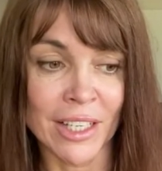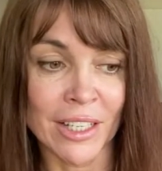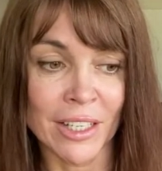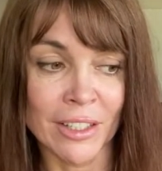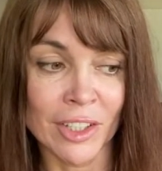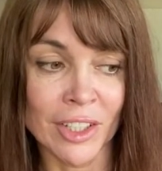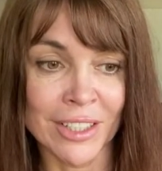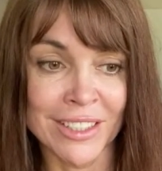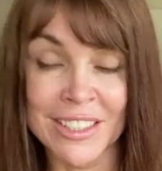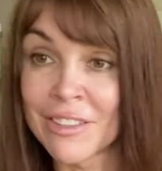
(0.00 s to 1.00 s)
I
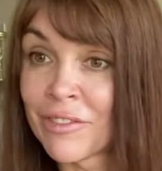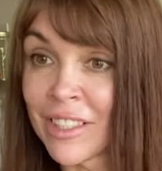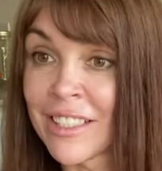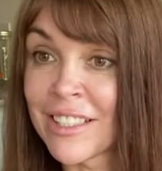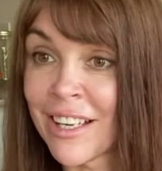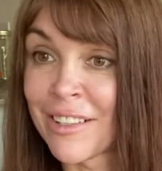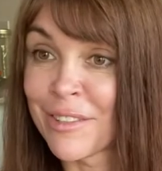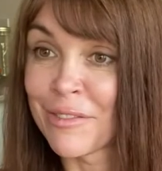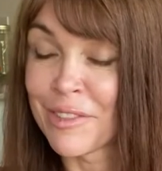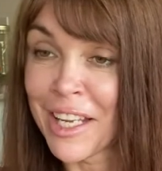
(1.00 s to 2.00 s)
learned different
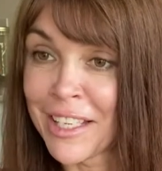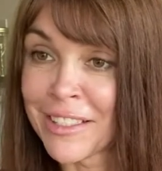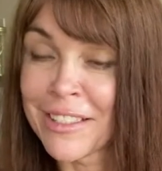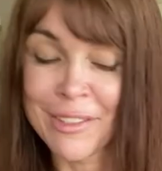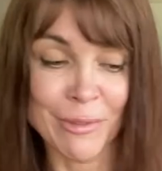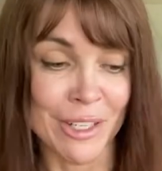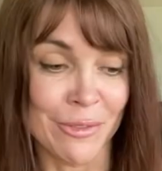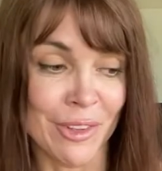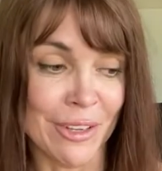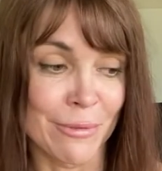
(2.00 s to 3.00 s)
styles of dance.
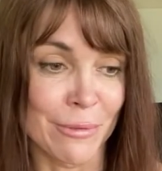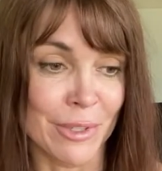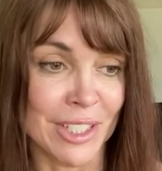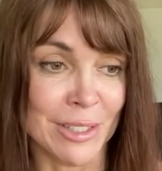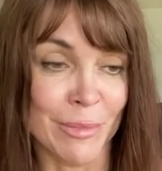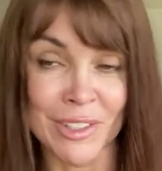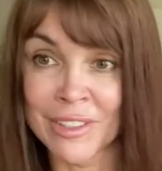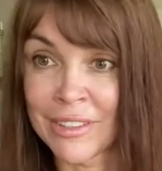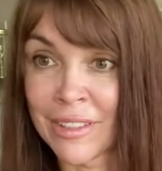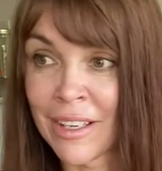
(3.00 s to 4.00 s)
One of them was
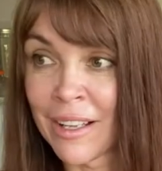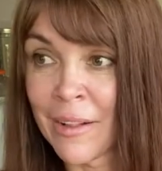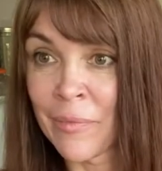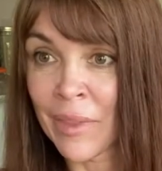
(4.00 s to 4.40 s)
modern